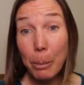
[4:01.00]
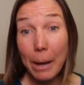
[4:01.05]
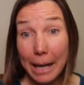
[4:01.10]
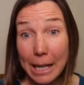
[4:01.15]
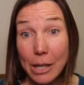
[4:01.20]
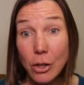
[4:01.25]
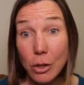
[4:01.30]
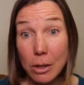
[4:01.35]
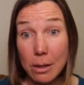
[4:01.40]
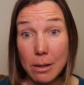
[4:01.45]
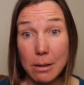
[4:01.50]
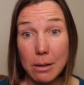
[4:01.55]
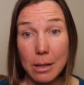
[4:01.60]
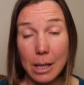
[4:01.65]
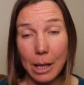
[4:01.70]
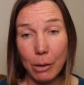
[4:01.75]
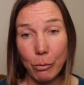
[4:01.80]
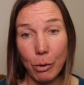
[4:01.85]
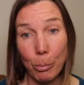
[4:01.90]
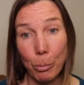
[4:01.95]
patients to
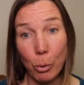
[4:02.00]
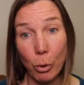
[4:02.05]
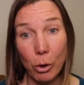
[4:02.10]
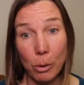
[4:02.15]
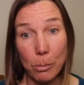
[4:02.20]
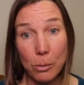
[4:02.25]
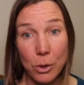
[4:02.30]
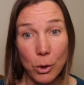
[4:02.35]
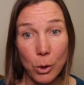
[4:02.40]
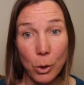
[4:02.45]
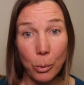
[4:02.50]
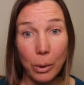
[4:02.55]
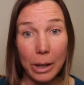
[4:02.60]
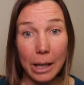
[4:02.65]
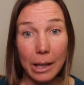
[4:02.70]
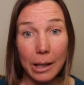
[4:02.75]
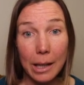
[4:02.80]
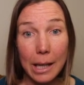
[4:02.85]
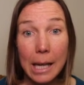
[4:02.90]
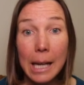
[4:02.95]
give up on them too
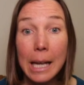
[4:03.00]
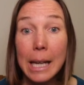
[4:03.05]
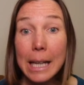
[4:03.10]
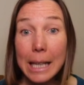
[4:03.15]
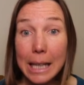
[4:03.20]
quickly,